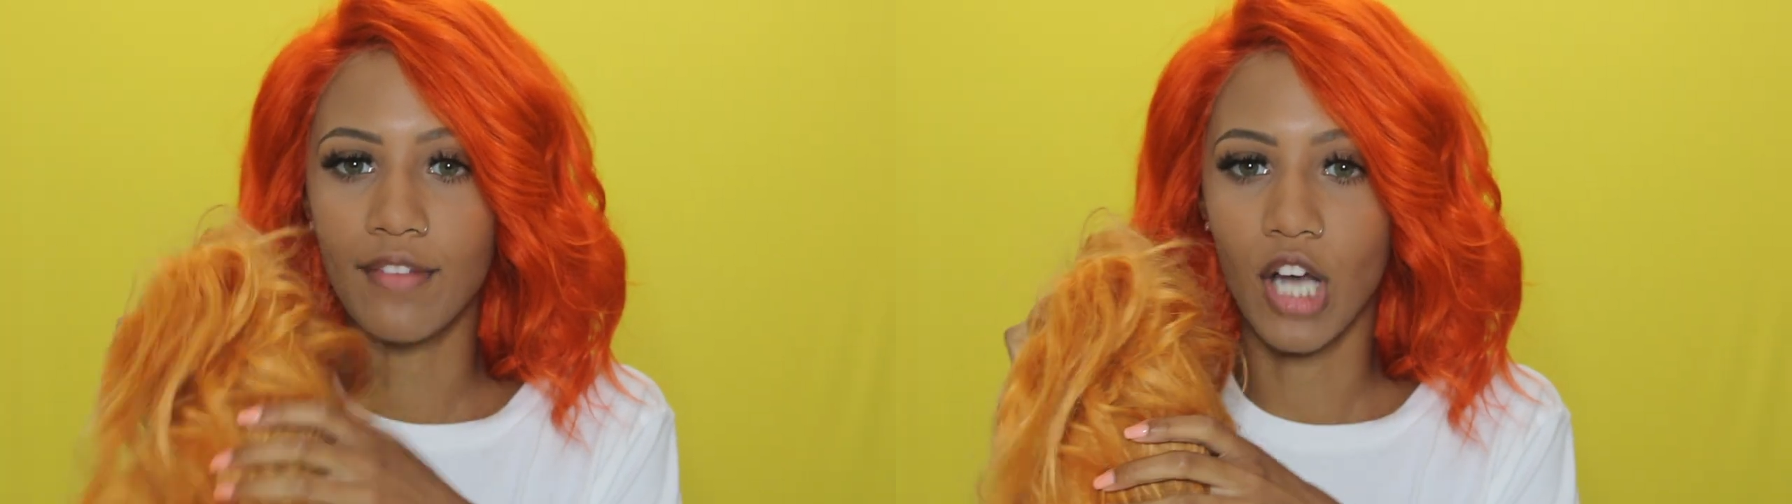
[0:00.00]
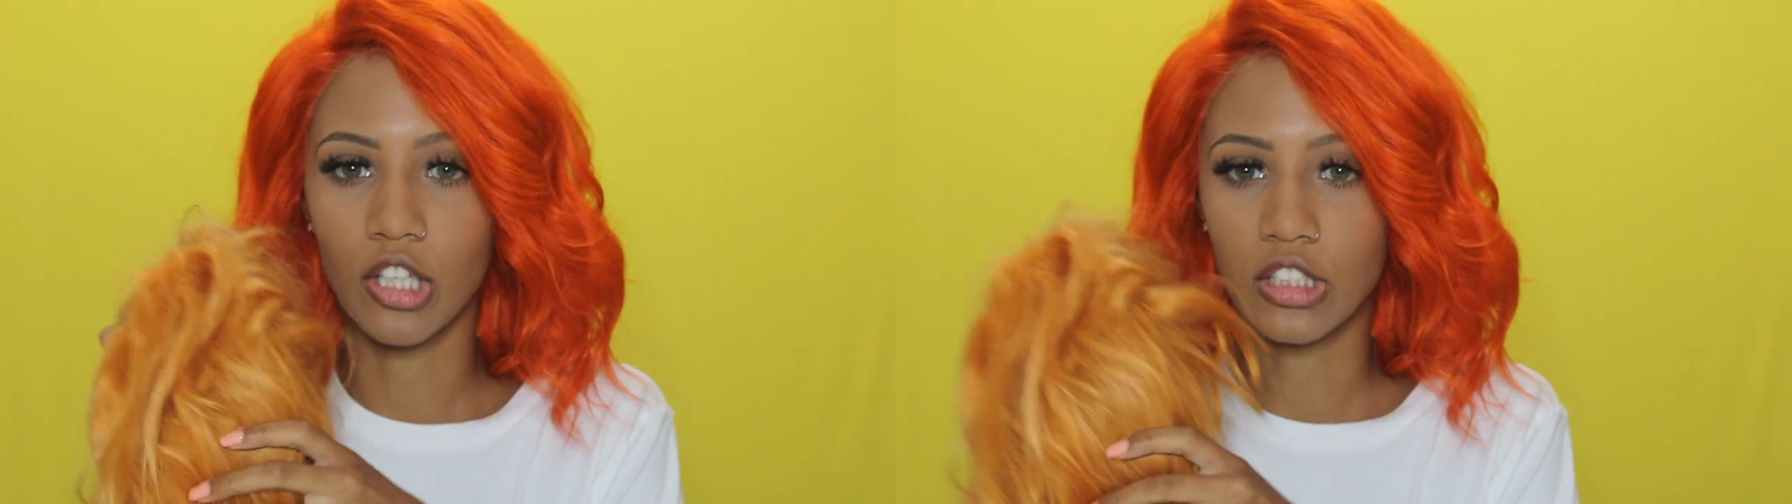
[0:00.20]

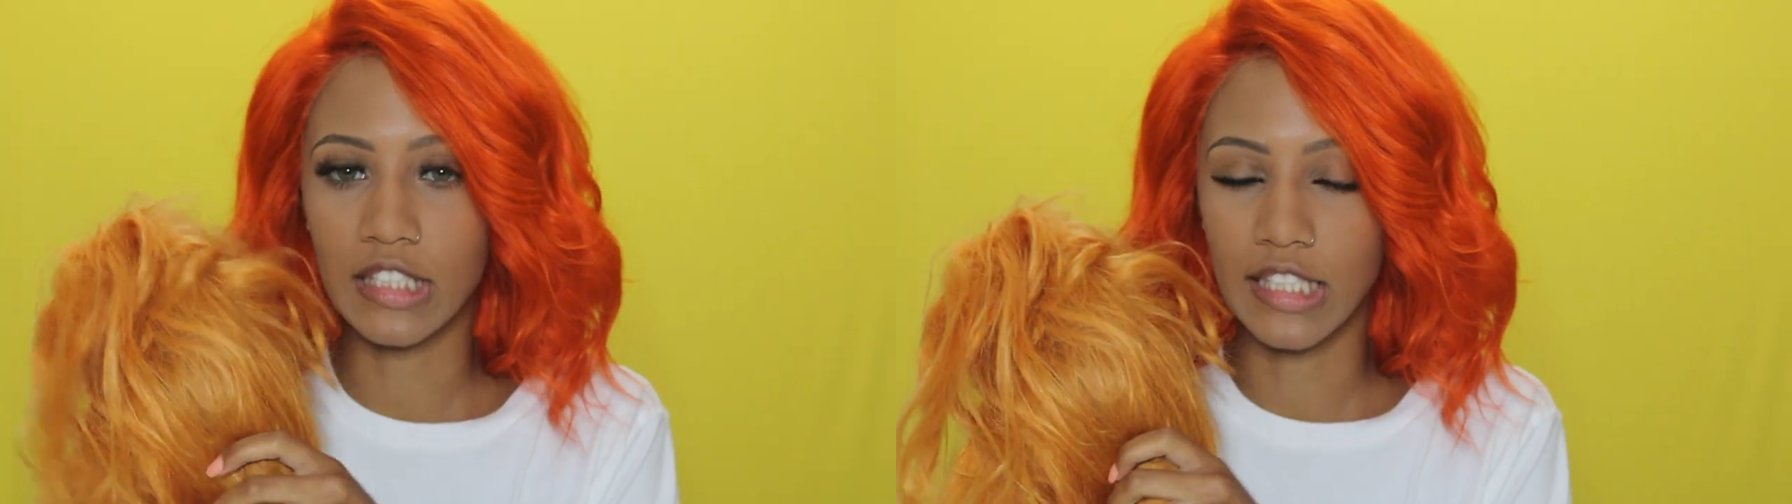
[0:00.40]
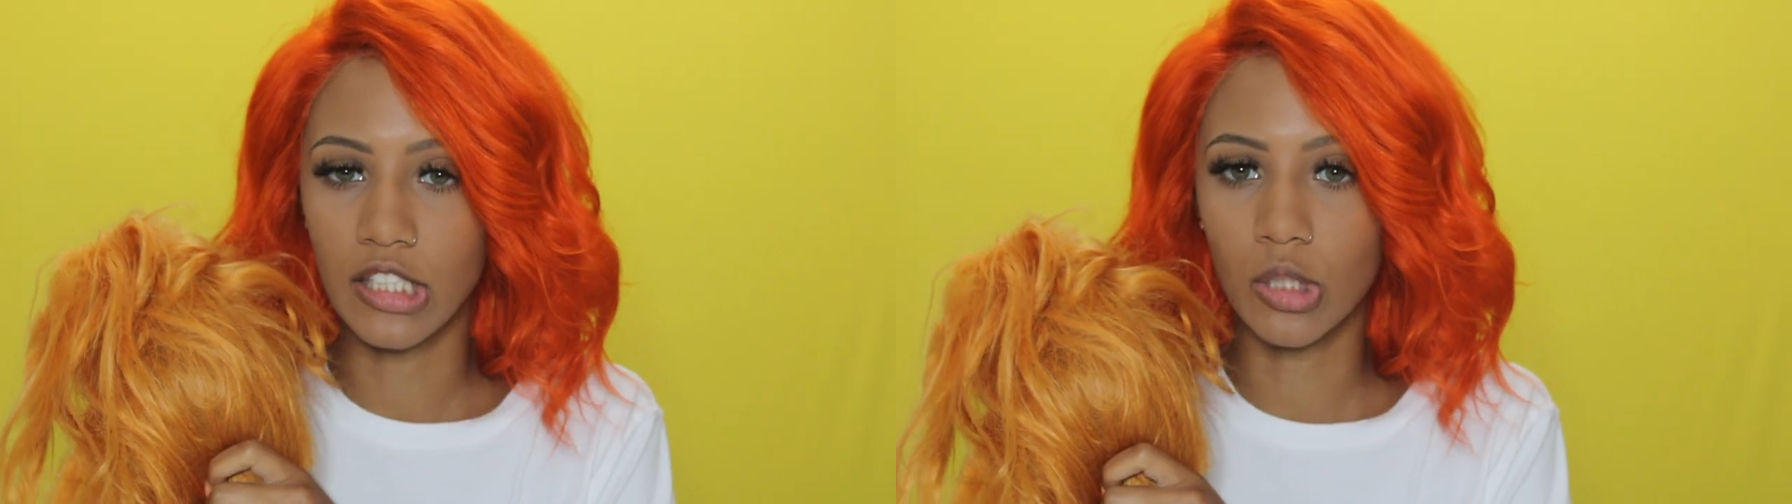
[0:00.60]
dollars
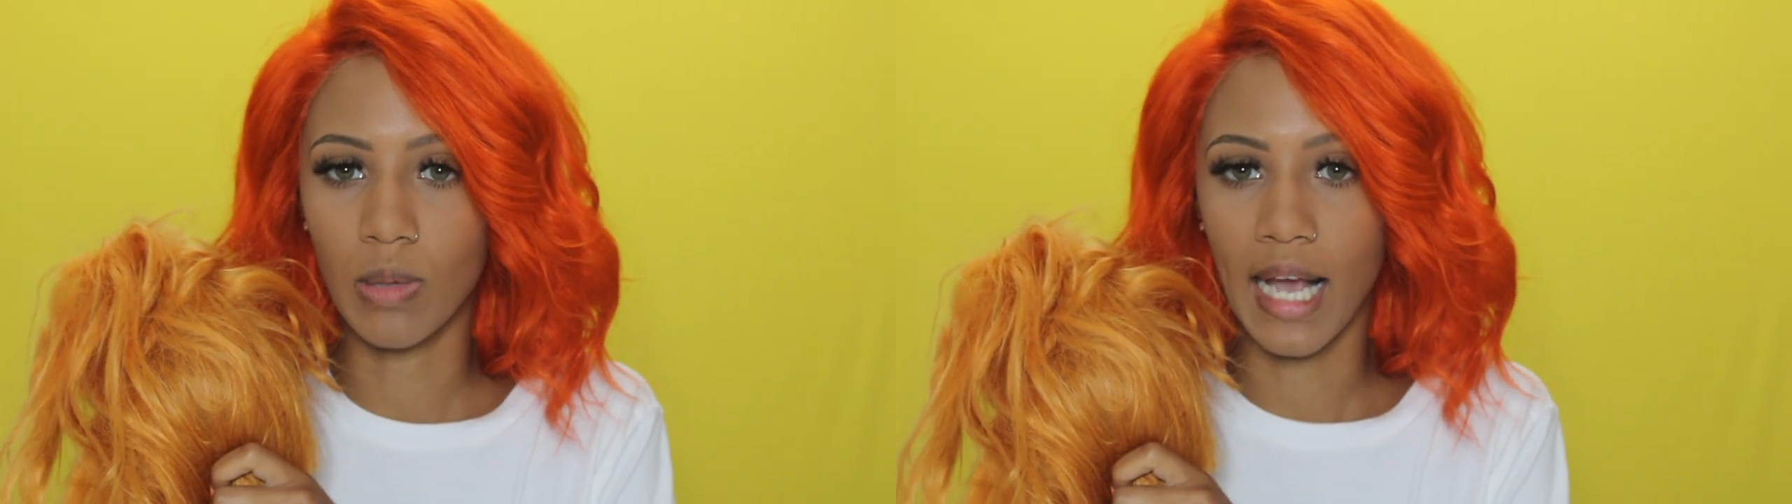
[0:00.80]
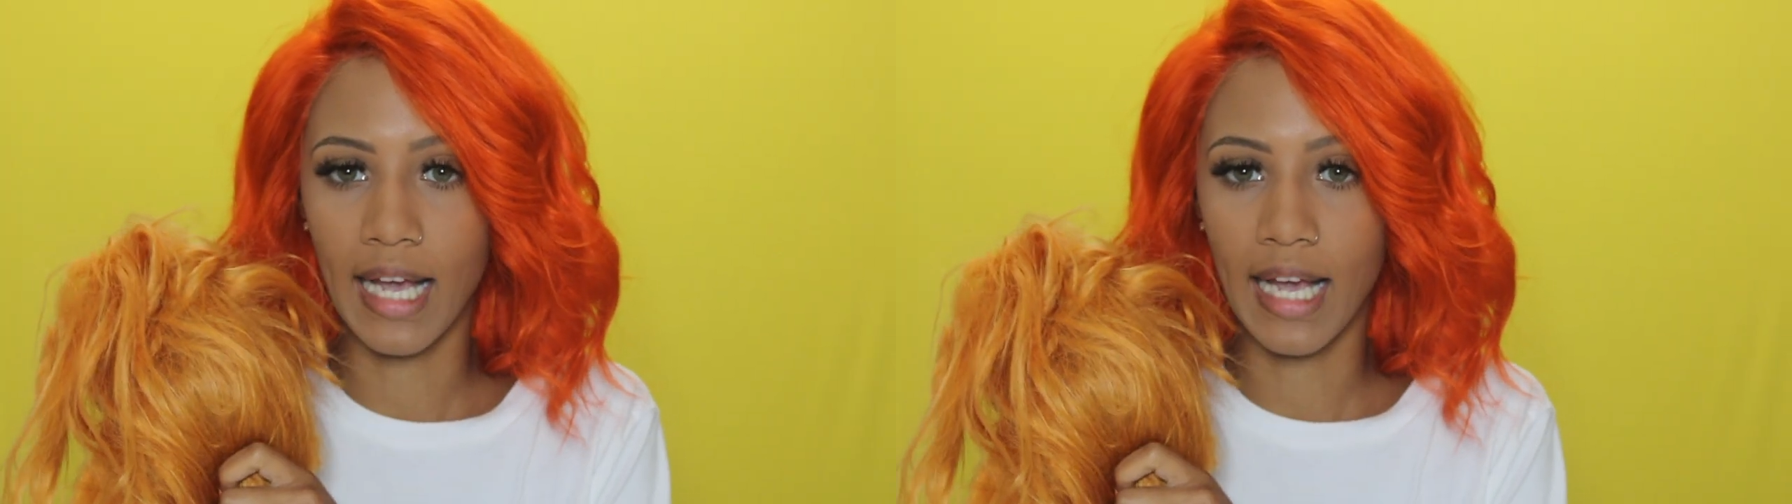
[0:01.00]
each when i